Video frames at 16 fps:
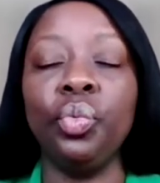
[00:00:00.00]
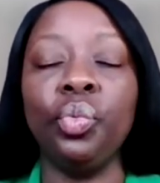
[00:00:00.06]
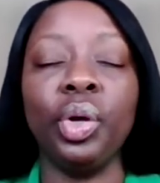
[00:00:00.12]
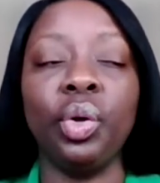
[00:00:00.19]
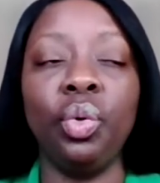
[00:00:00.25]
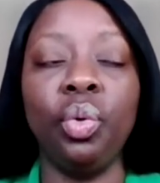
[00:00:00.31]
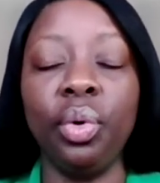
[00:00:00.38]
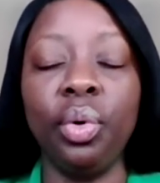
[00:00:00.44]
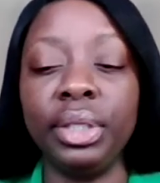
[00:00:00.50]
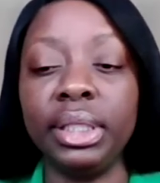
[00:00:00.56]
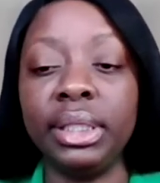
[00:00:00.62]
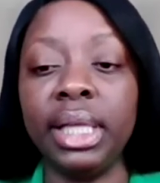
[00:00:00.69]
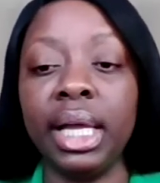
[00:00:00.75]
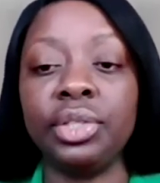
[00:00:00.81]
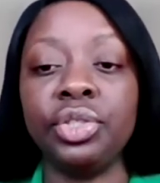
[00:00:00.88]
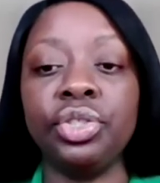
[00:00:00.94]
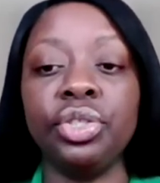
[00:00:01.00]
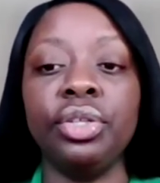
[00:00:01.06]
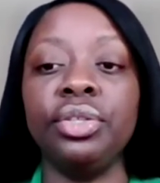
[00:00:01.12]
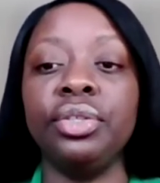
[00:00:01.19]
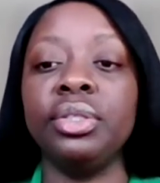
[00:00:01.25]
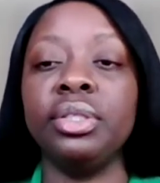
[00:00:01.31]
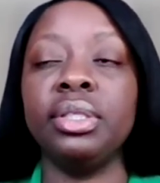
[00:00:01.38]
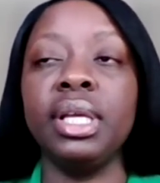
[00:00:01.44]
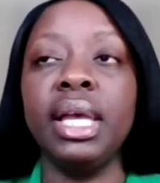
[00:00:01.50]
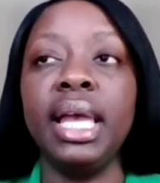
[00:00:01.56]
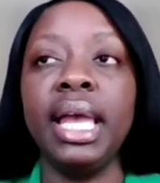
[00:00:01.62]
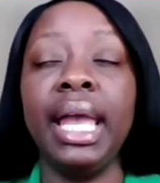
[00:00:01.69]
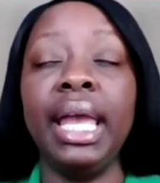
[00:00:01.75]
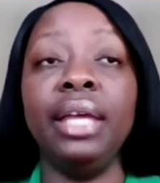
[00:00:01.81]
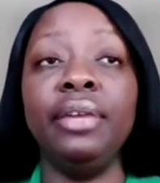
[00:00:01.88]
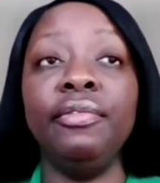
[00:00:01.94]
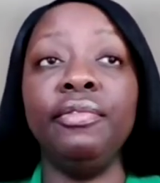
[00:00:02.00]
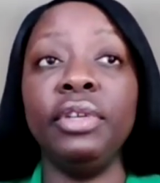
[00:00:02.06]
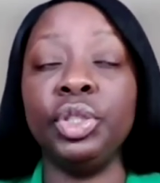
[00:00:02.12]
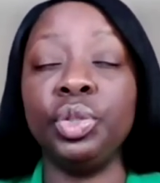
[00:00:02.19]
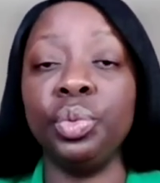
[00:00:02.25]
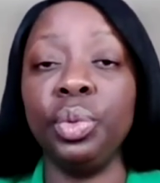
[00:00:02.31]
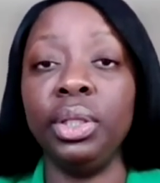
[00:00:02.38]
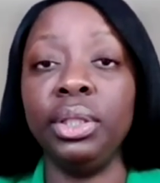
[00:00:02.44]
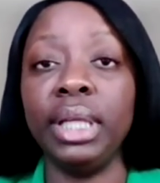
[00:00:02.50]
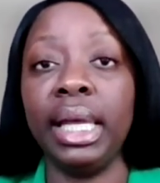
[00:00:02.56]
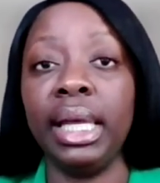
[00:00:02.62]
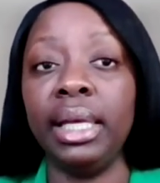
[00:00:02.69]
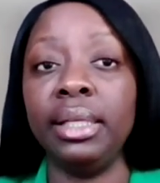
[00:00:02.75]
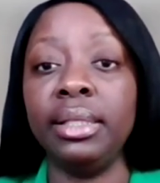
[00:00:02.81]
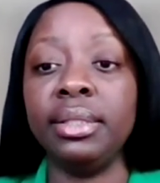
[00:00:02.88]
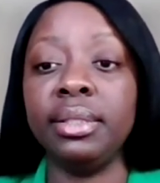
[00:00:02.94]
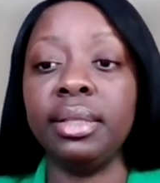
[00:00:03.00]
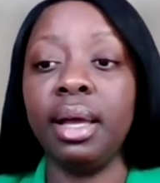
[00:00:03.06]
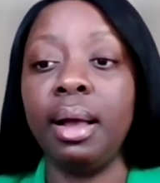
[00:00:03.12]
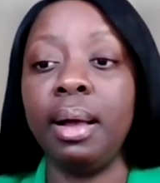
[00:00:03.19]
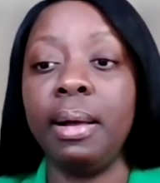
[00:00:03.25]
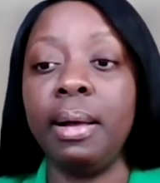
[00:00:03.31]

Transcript: recorded lectures, and visual aids.